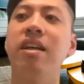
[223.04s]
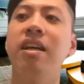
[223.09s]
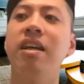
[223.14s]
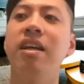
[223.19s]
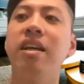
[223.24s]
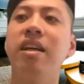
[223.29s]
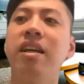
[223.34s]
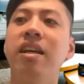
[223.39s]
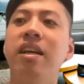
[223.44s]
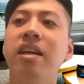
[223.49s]

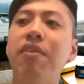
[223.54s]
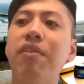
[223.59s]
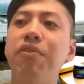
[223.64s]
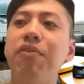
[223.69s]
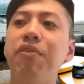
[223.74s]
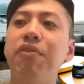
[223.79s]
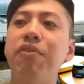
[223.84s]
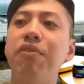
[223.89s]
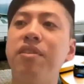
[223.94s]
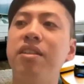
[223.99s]
they have
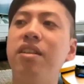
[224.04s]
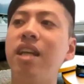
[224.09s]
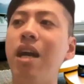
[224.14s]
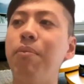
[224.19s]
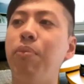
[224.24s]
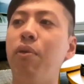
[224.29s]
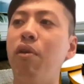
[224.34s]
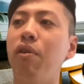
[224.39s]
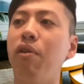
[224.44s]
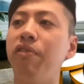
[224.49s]
this
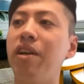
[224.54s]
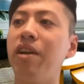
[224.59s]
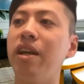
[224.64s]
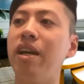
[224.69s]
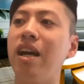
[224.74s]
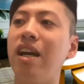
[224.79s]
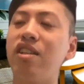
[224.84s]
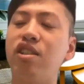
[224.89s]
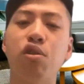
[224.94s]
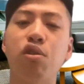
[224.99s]
type of
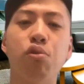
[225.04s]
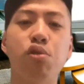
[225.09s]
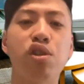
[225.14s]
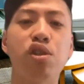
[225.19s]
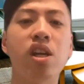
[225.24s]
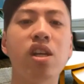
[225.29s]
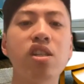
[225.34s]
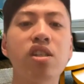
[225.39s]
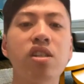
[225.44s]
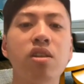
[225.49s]

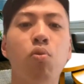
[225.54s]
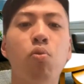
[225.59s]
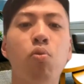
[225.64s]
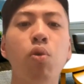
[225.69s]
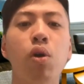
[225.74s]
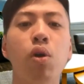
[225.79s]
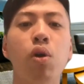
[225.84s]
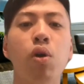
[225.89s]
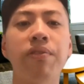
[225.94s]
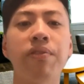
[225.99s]
association
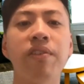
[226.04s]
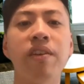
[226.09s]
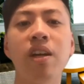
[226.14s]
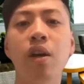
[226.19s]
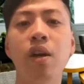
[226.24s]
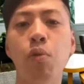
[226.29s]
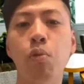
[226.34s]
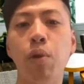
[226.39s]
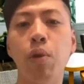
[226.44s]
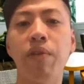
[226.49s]
with
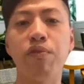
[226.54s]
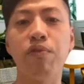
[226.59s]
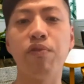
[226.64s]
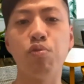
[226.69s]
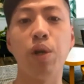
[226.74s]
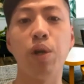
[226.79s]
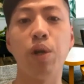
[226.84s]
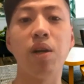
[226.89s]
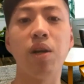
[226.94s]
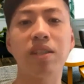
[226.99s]

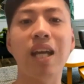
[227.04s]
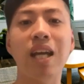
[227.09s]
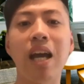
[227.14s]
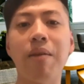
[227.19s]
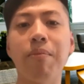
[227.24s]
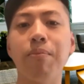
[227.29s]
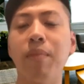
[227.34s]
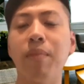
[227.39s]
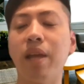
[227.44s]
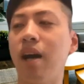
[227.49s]
real-time,
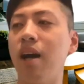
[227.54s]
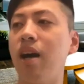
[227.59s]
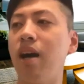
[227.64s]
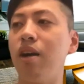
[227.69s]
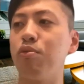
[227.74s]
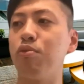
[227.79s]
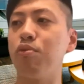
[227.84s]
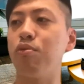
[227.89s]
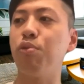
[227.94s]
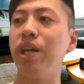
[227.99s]

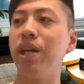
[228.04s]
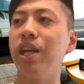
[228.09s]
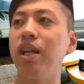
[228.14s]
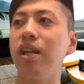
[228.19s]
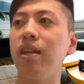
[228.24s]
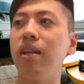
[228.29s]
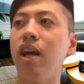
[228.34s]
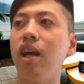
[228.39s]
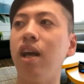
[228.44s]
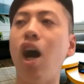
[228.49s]

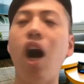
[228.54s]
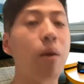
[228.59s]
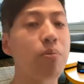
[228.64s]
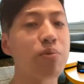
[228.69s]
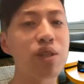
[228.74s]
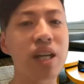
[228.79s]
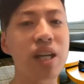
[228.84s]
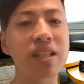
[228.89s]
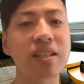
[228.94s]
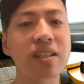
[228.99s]
real
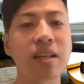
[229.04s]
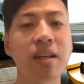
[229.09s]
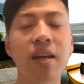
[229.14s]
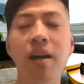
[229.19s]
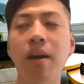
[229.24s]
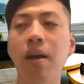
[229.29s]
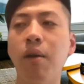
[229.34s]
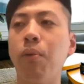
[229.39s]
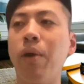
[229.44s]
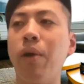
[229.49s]
objects,
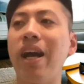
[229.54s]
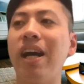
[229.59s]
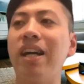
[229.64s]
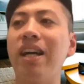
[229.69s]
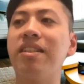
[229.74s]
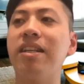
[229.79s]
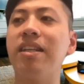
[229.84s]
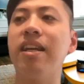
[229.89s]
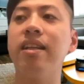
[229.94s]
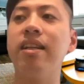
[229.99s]
whereas
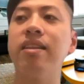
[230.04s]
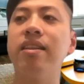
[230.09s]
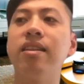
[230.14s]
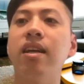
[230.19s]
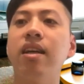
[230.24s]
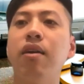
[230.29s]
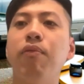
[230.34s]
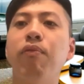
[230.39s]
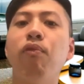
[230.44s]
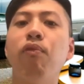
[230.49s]
in
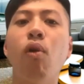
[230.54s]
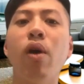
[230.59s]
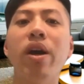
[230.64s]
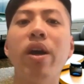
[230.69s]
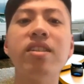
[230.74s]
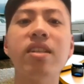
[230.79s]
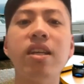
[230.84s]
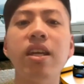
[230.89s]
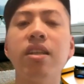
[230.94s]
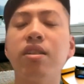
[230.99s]
the voice
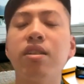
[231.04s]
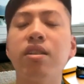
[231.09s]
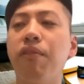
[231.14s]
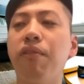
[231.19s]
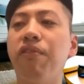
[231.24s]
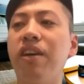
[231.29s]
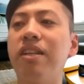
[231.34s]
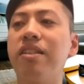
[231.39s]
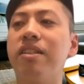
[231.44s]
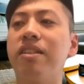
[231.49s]

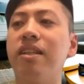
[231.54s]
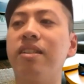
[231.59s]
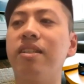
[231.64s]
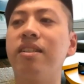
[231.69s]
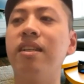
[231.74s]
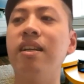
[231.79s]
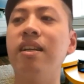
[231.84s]
interfaces,